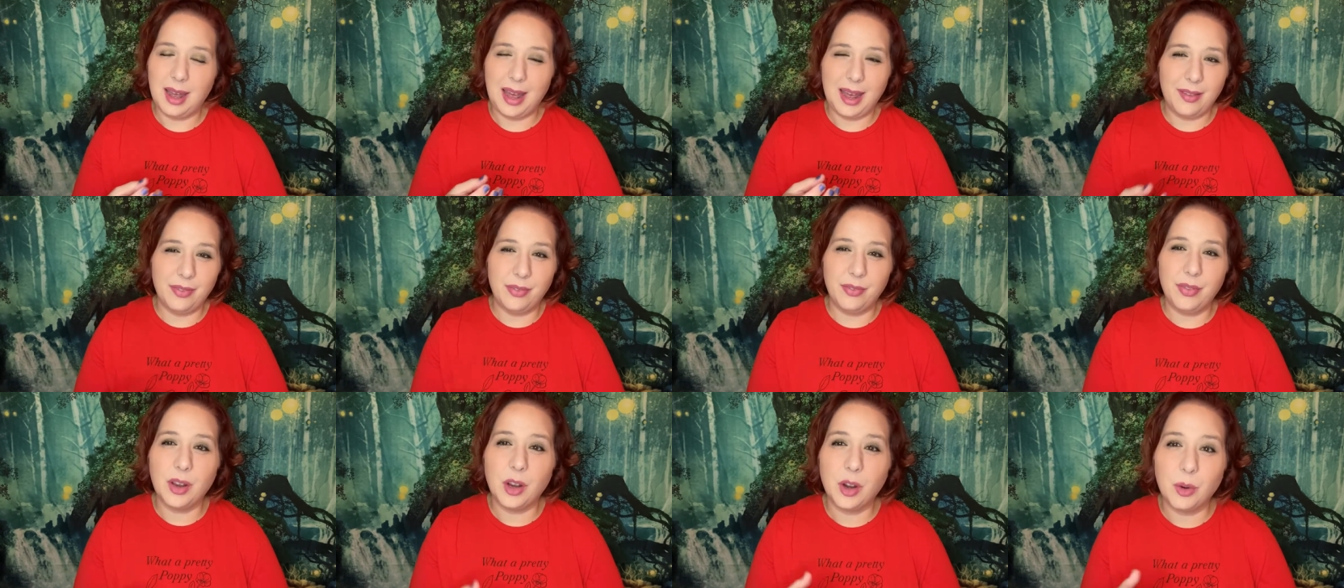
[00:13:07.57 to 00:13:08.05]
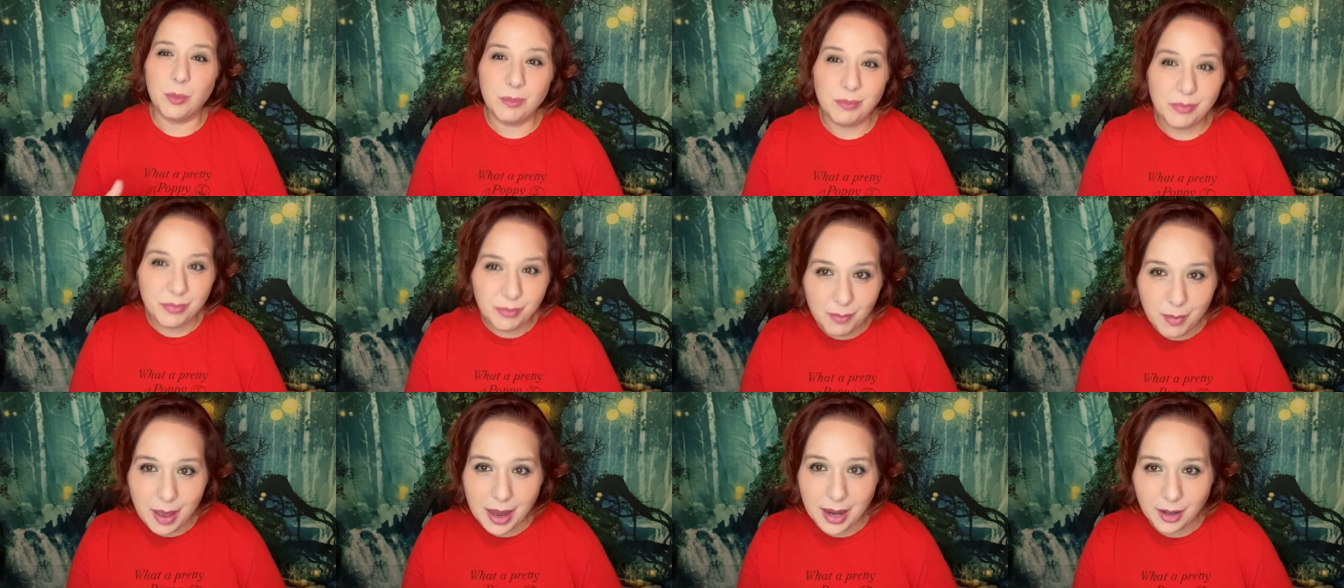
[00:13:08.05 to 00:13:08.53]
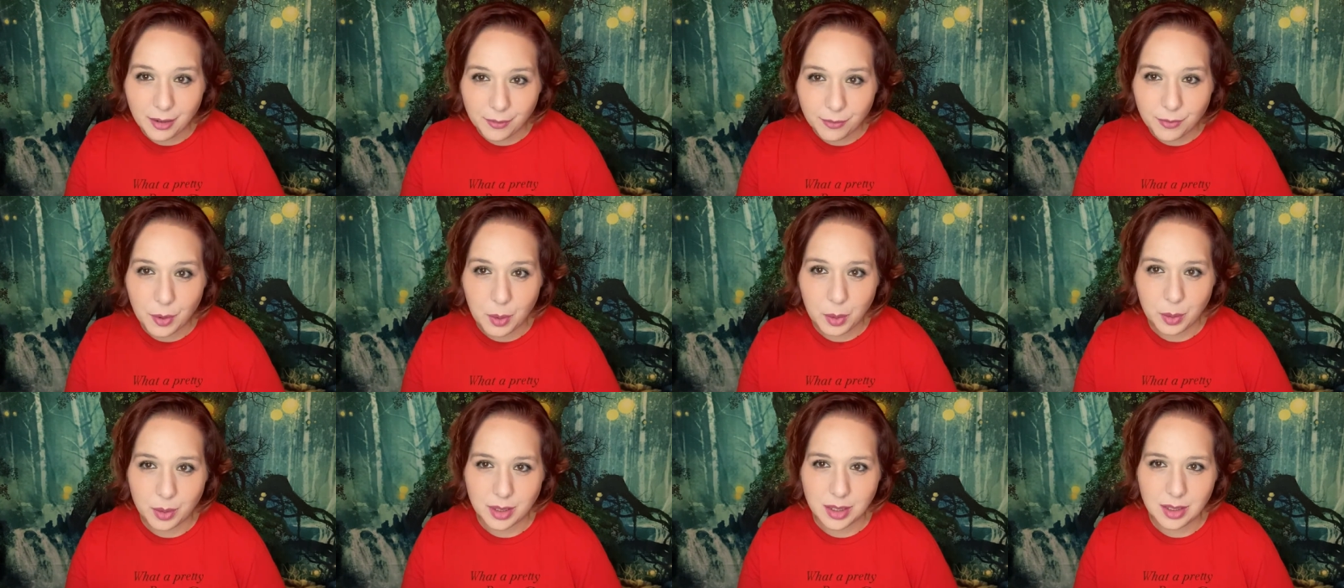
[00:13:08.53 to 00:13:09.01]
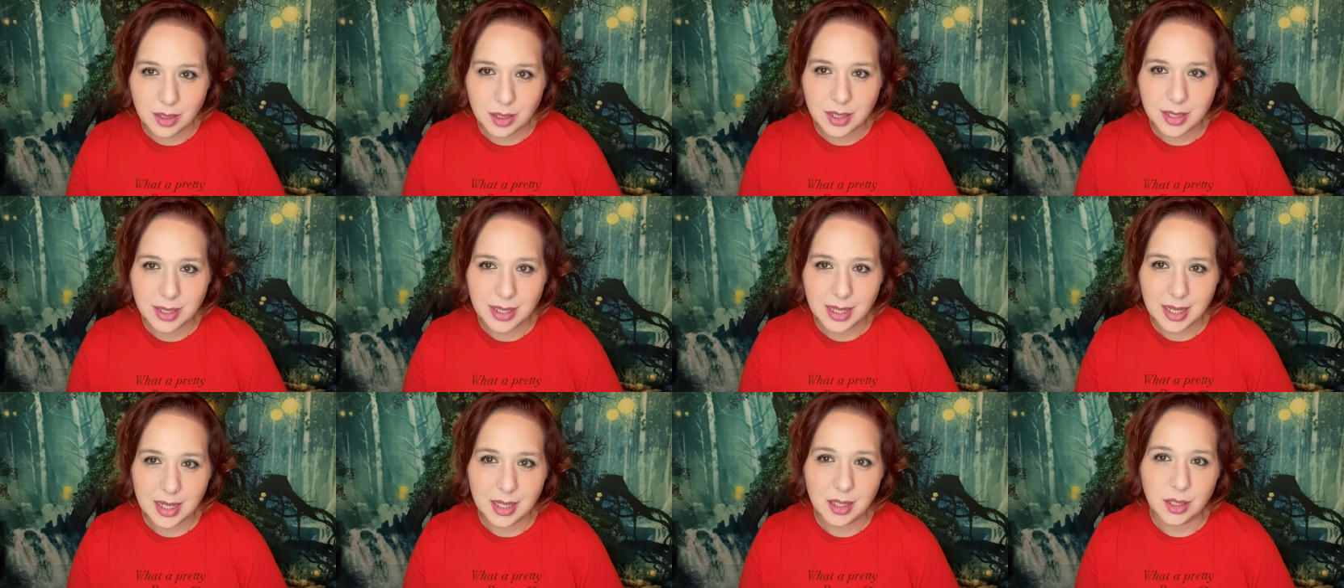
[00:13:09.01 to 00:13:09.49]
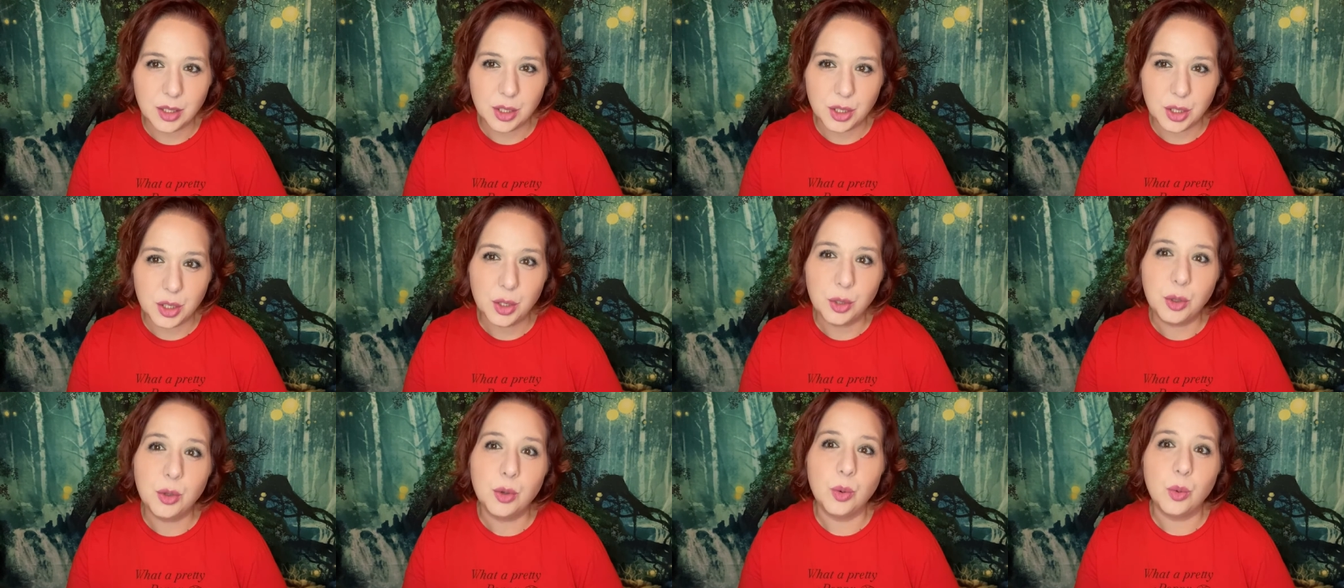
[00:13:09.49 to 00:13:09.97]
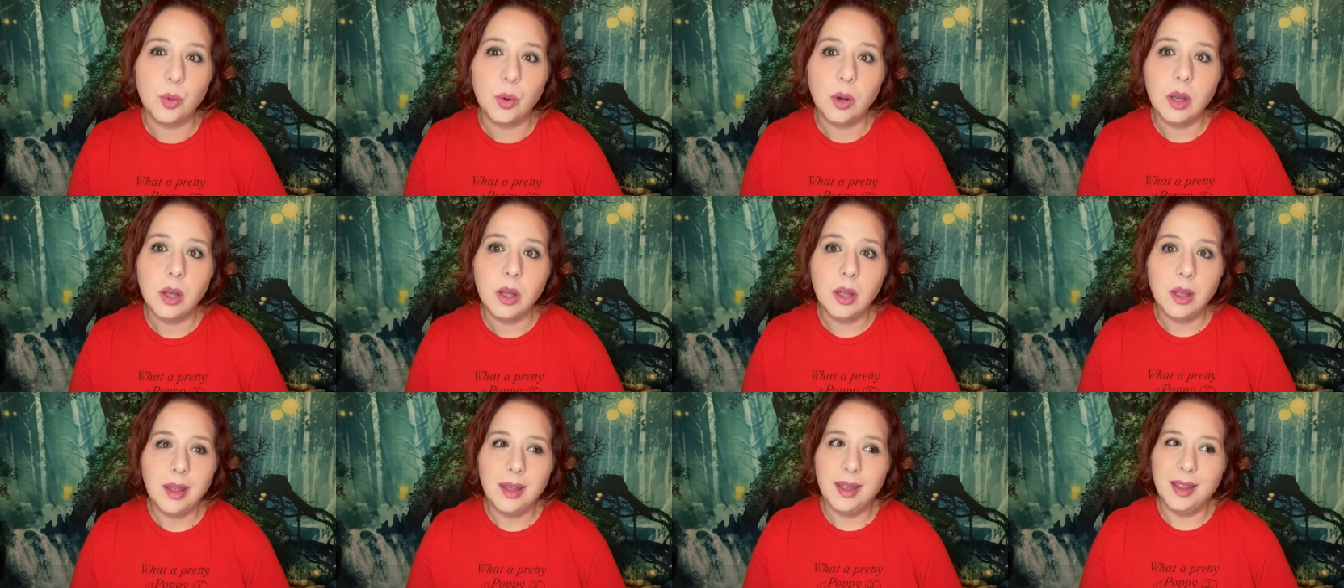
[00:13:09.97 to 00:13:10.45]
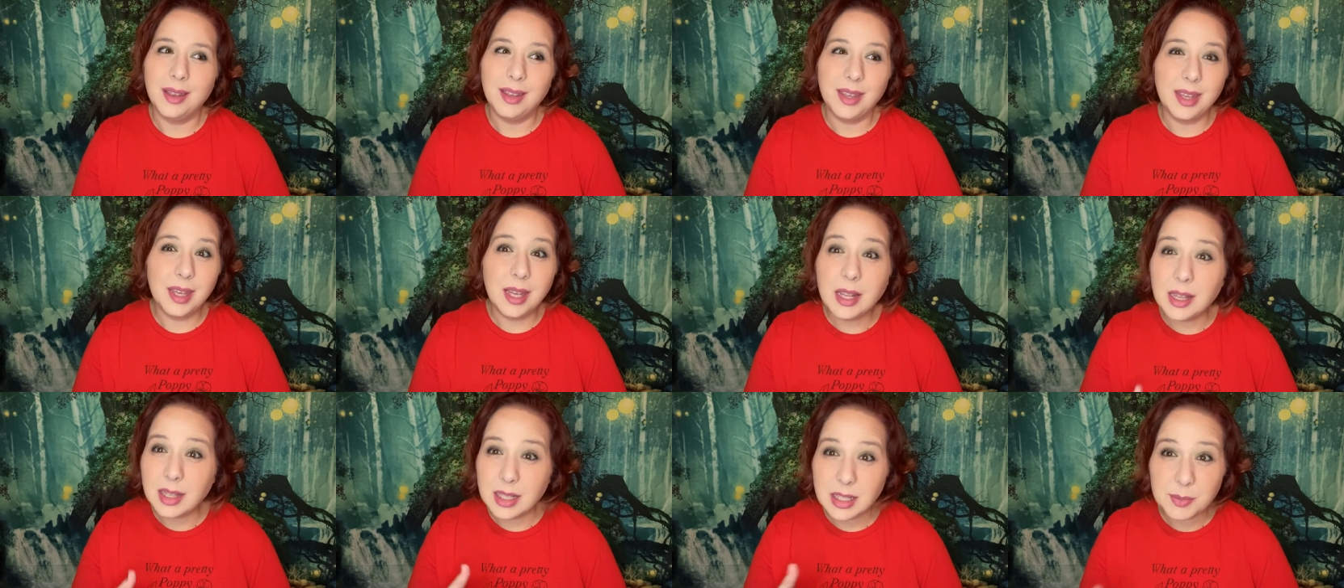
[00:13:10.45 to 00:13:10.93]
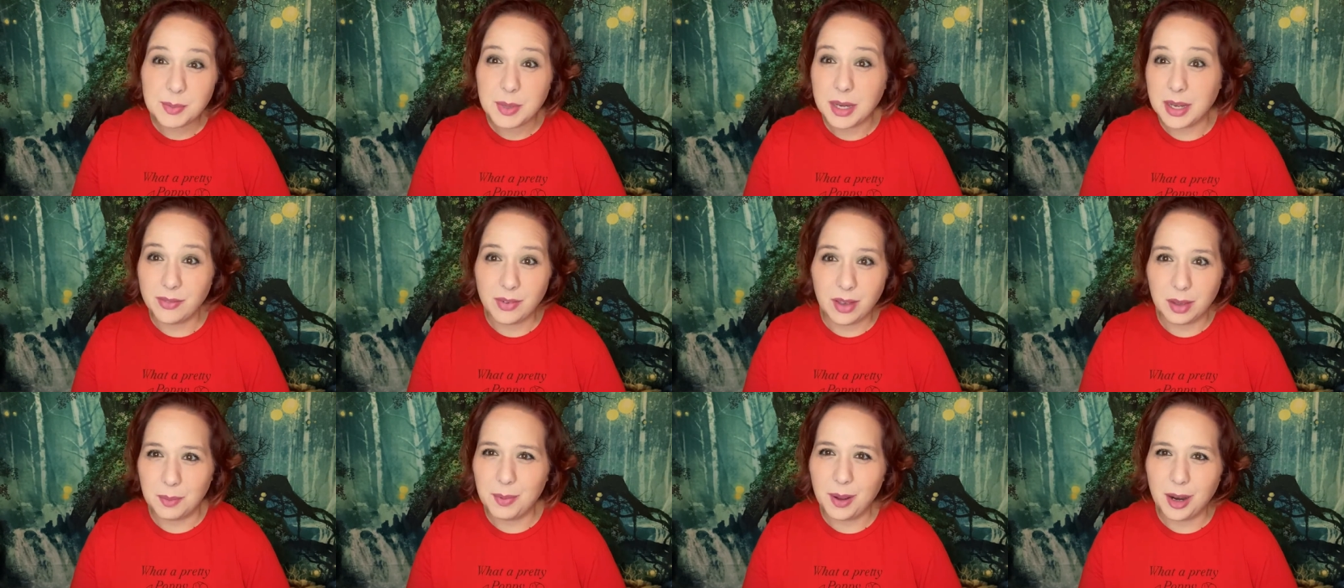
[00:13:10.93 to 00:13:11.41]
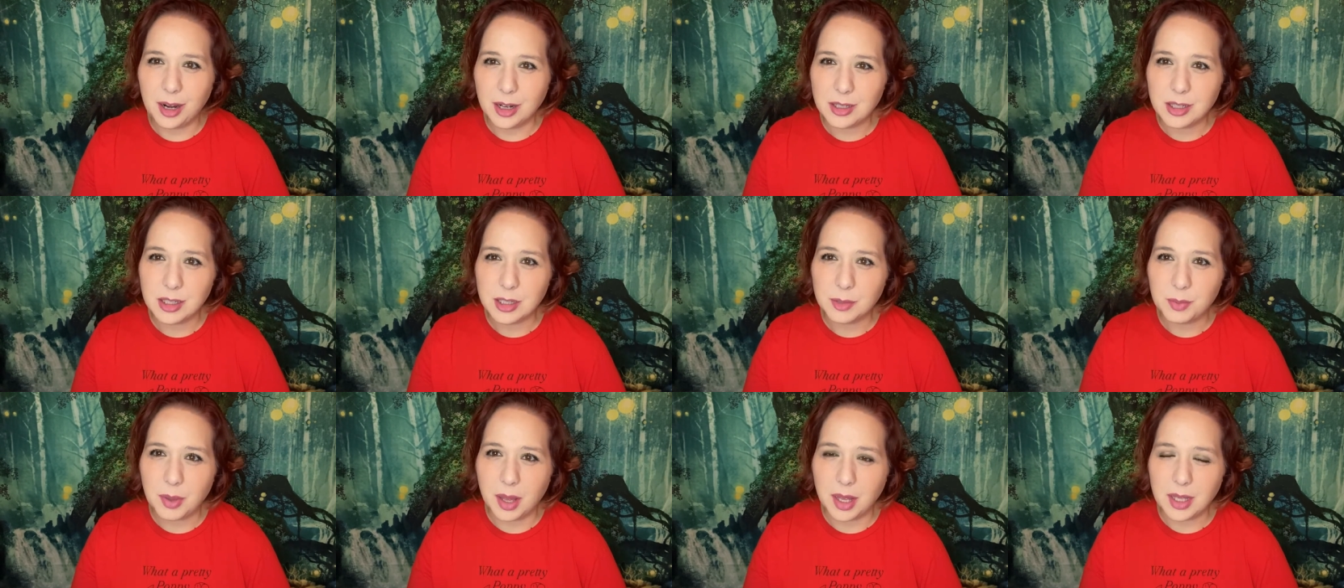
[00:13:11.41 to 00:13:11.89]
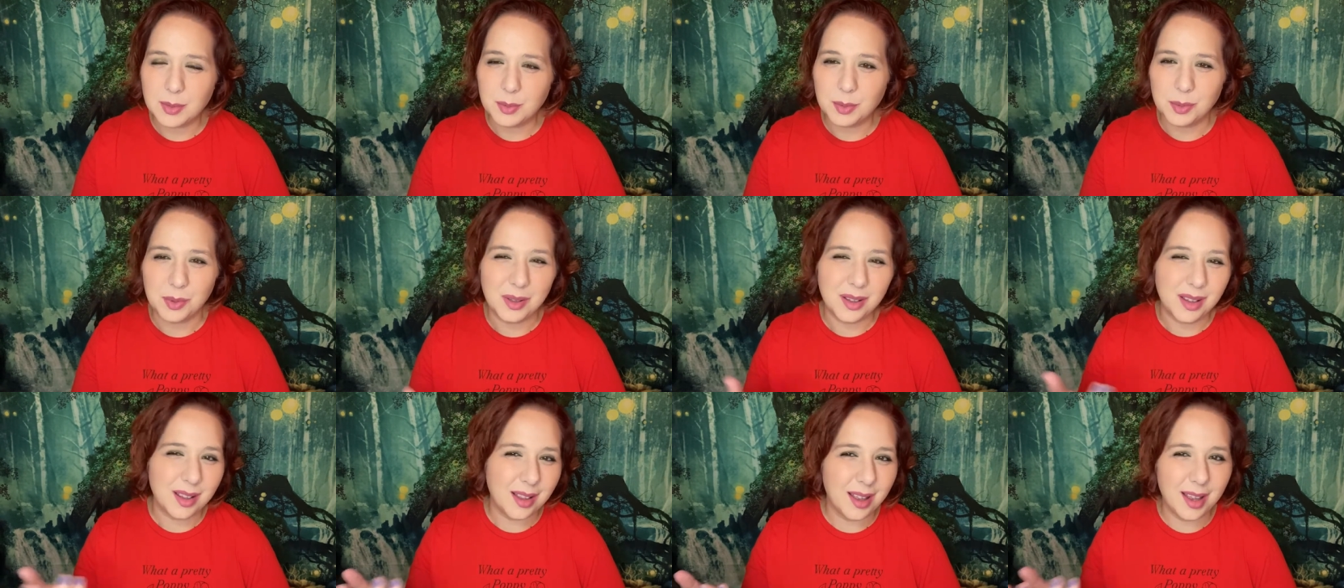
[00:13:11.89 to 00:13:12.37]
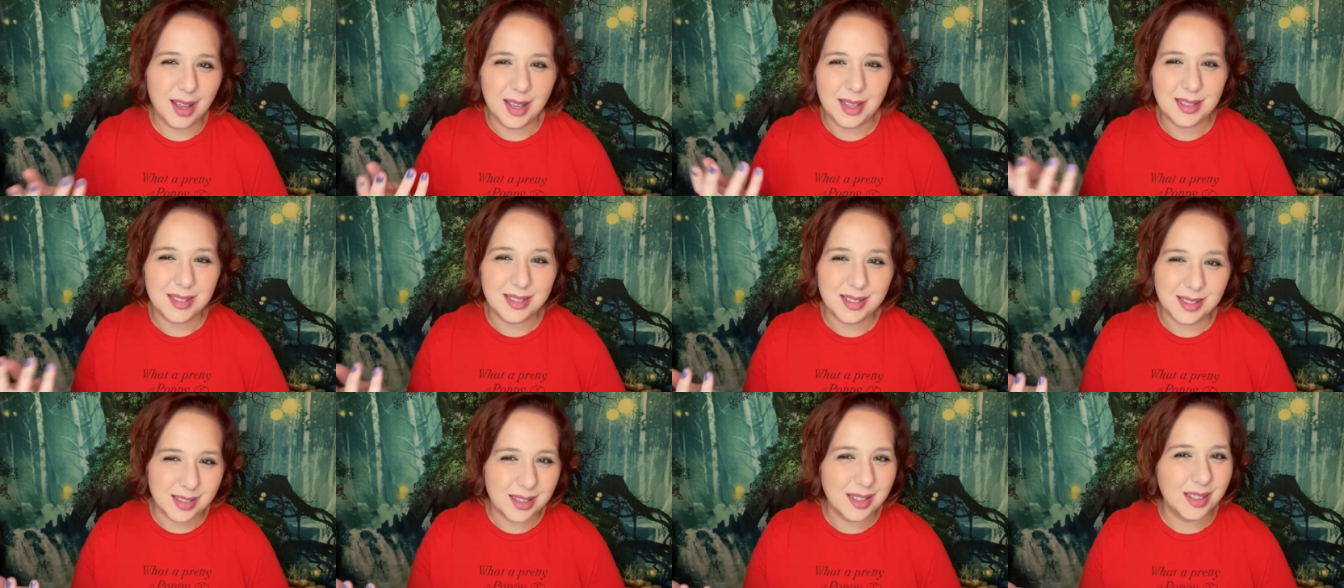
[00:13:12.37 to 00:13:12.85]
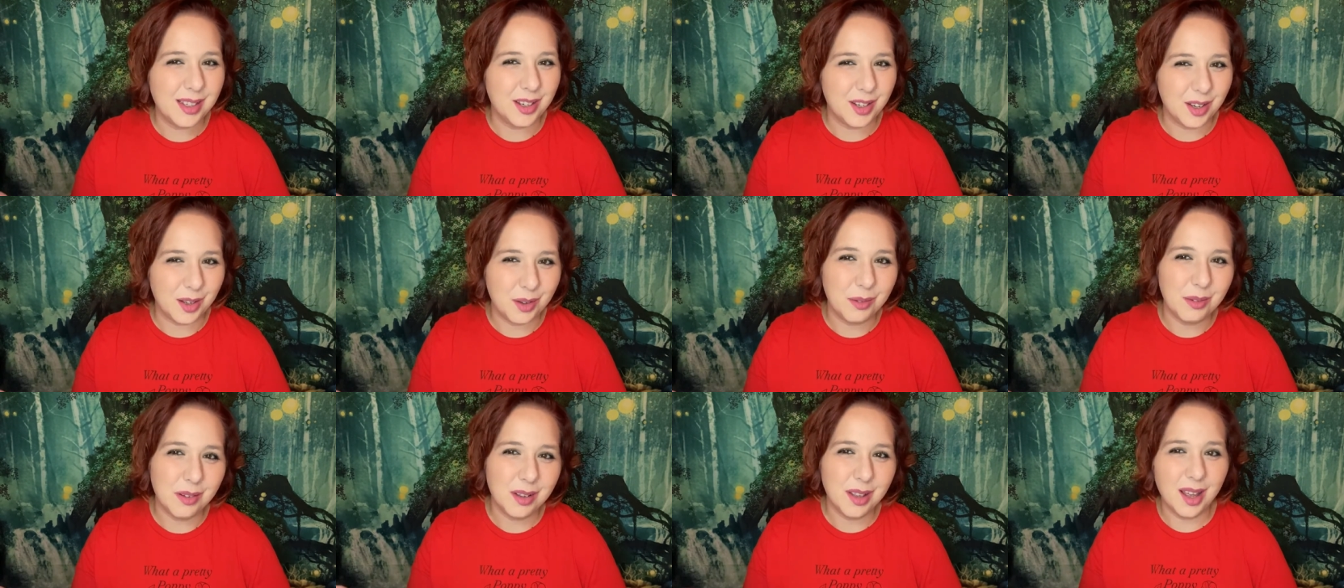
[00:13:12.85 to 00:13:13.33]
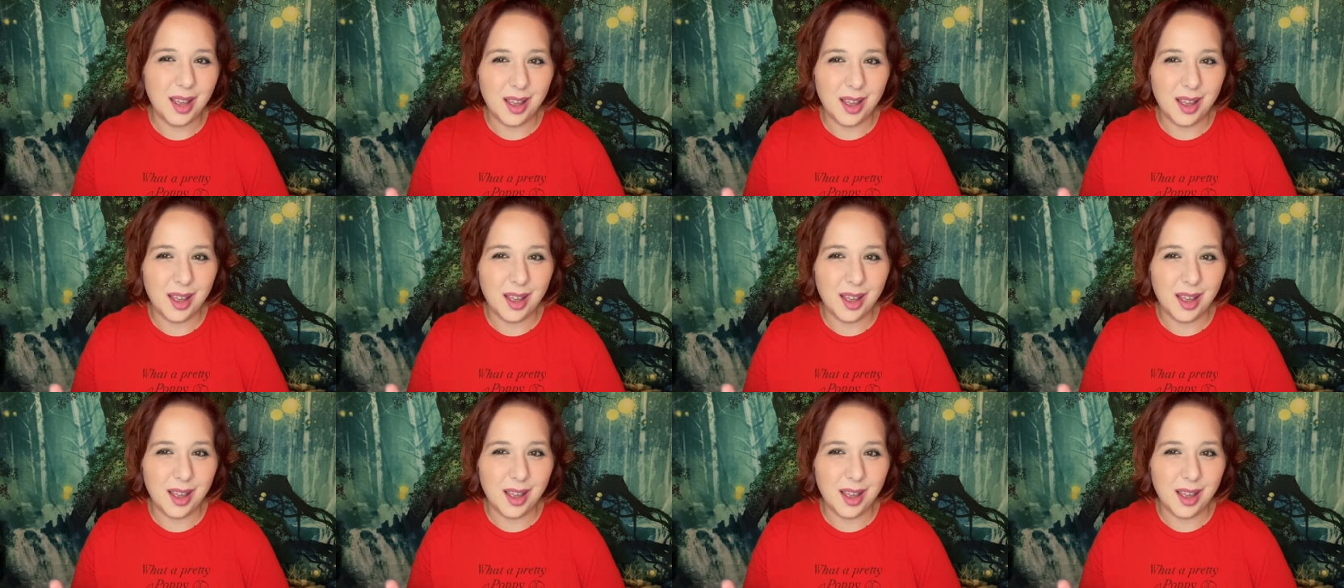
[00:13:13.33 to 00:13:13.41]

and their main focus is to kill as many vampires as possible as, you know,